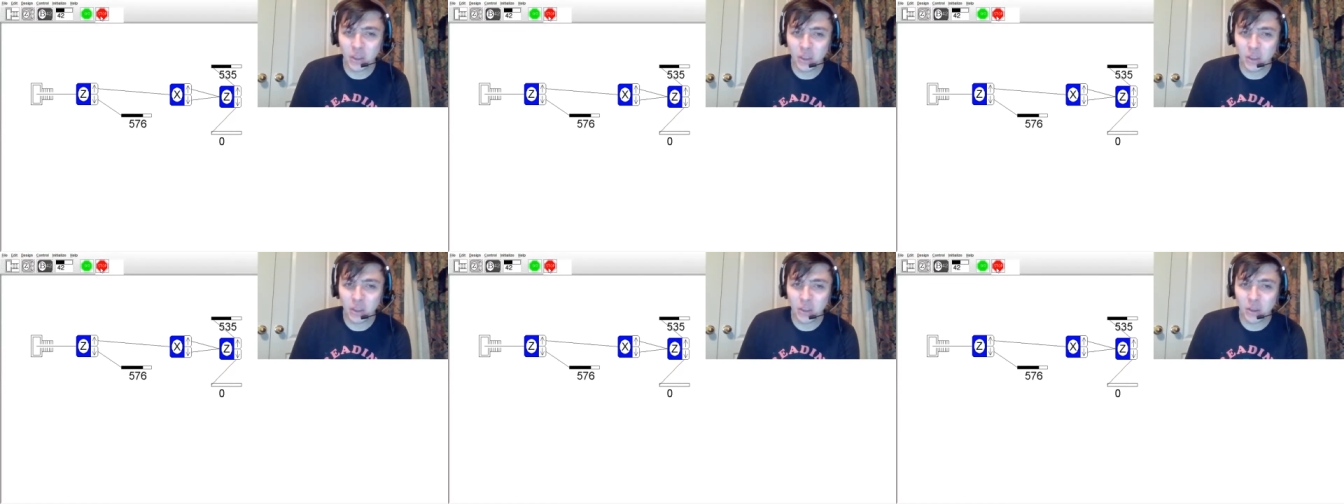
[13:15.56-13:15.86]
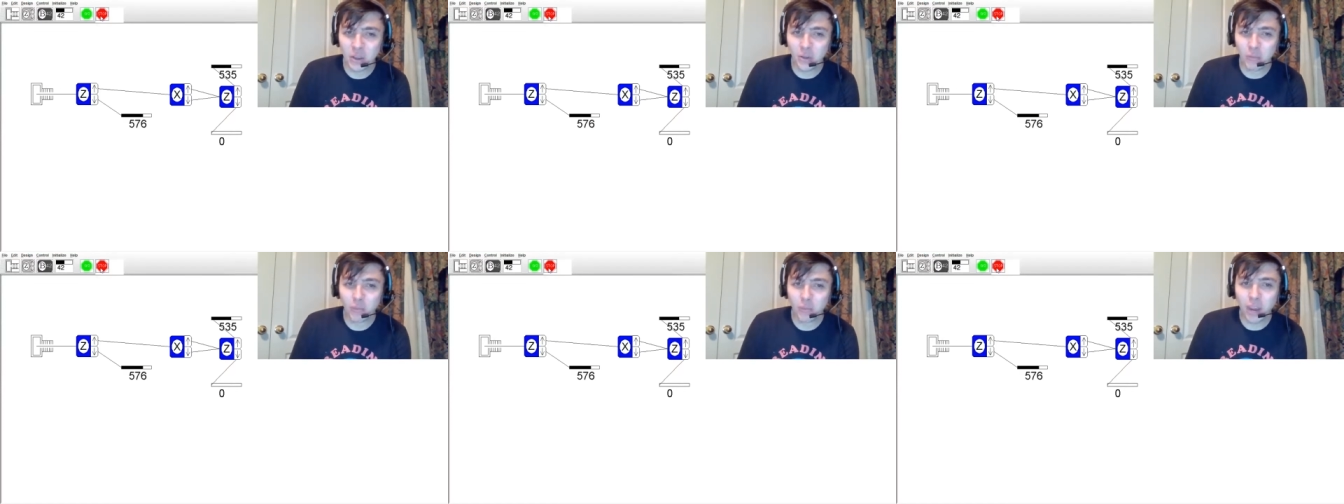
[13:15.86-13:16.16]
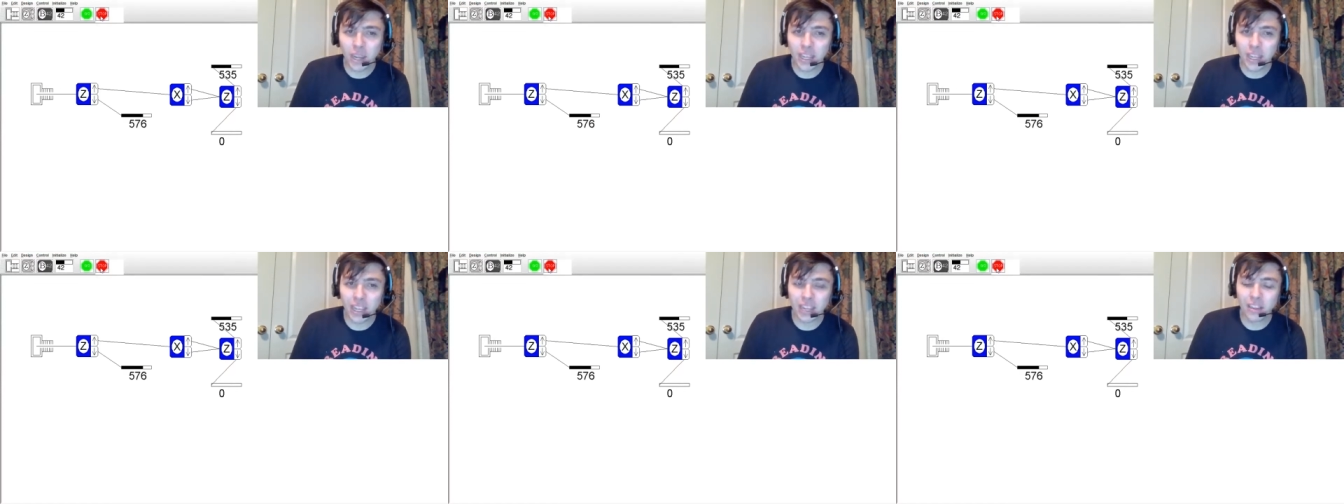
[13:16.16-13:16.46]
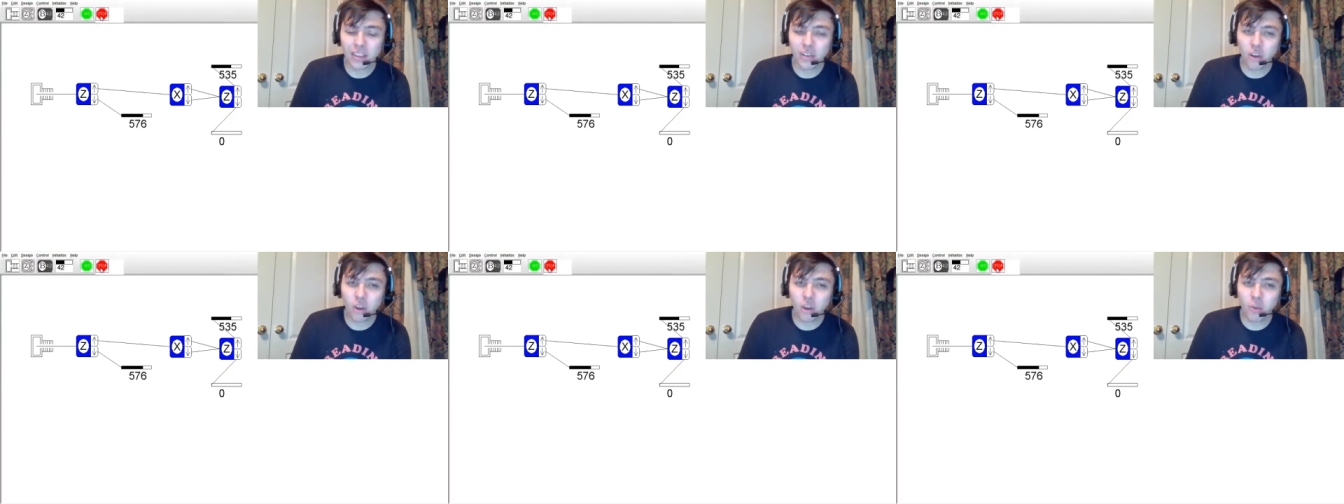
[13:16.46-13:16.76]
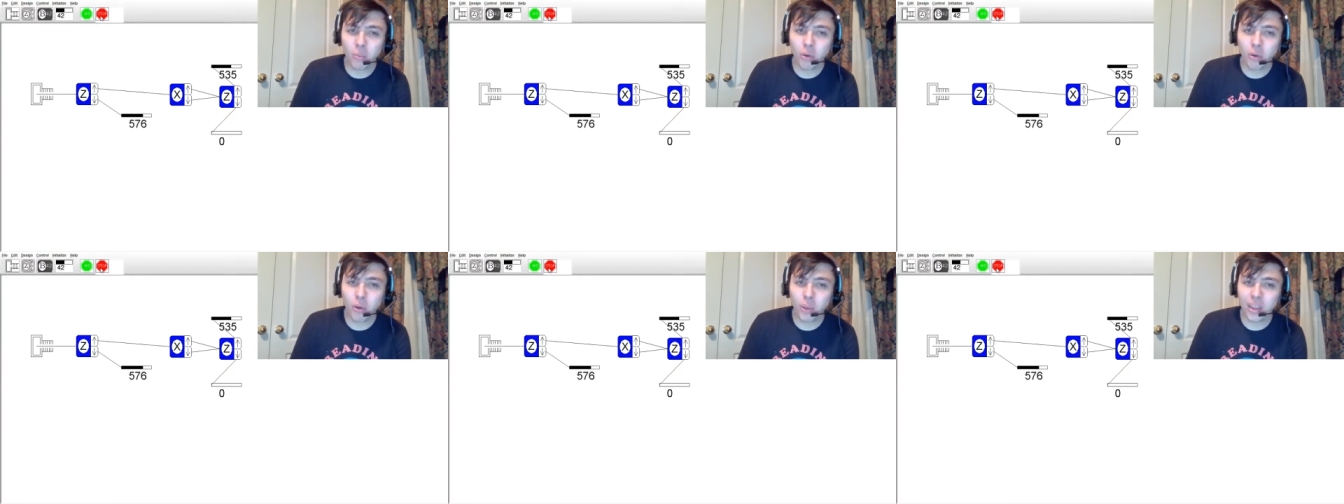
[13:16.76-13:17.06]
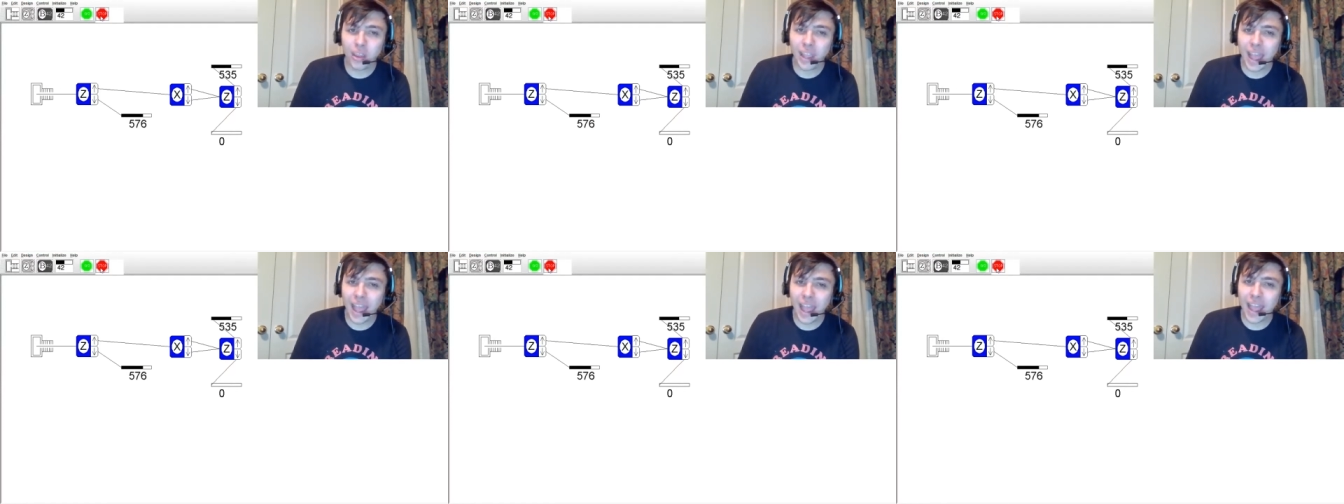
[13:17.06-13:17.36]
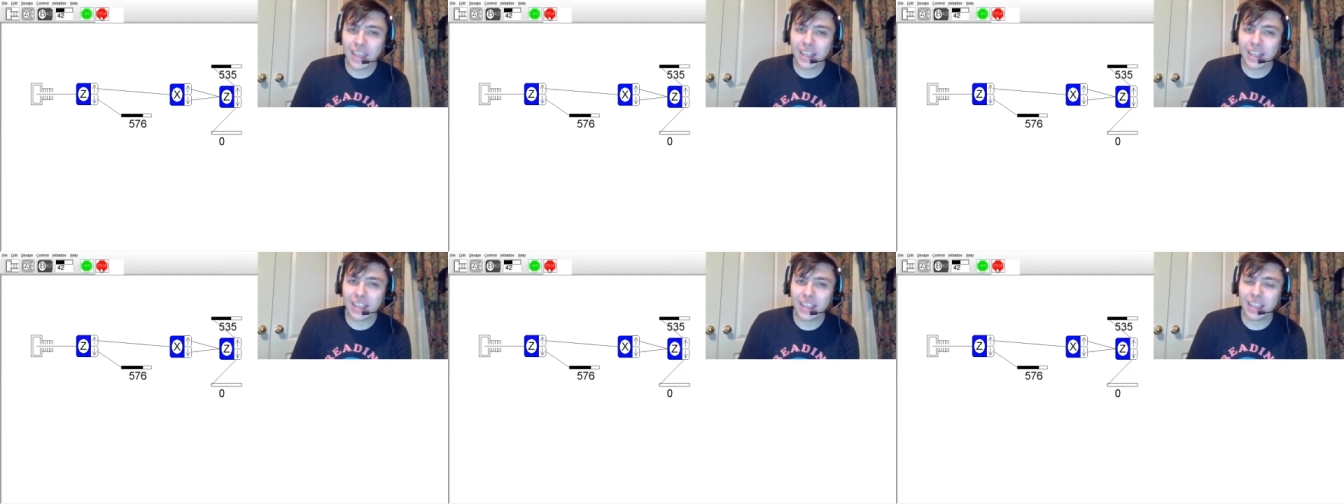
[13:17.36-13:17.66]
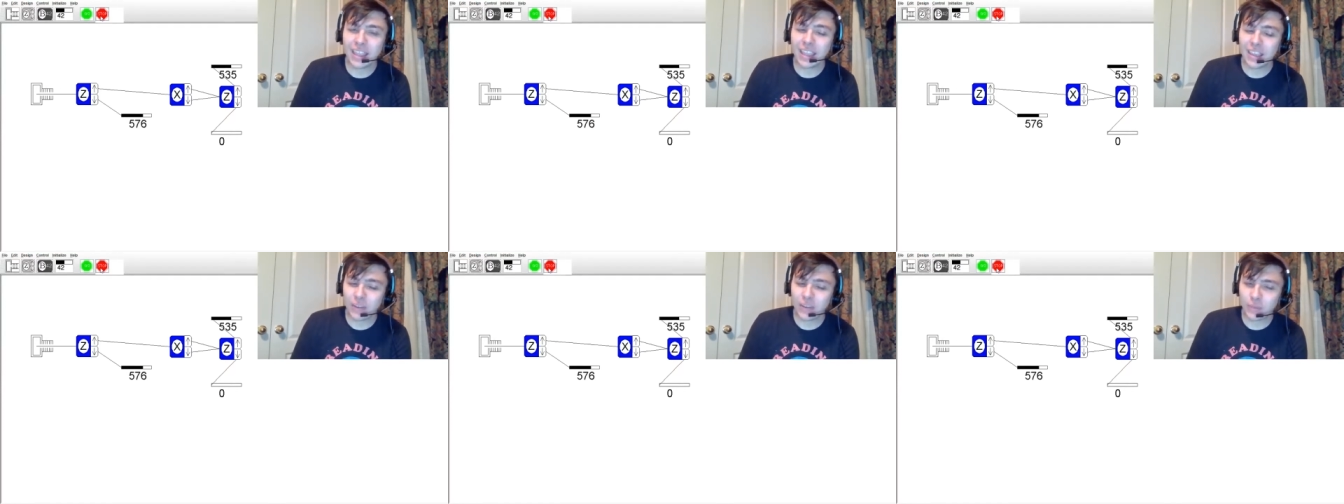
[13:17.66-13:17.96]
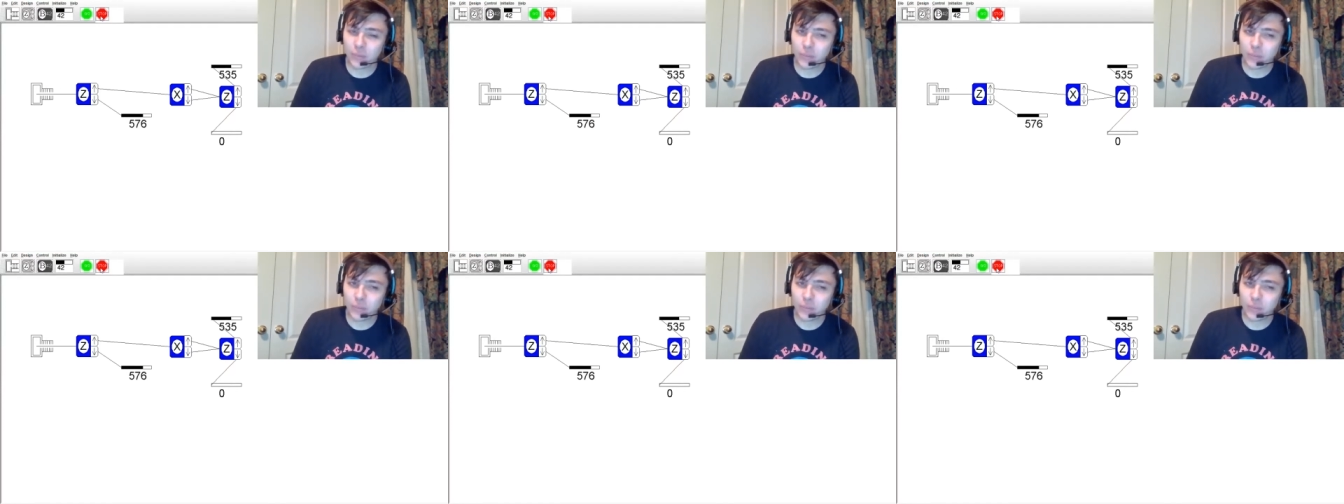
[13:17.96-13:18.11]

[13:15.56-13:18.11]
right? It's almost as if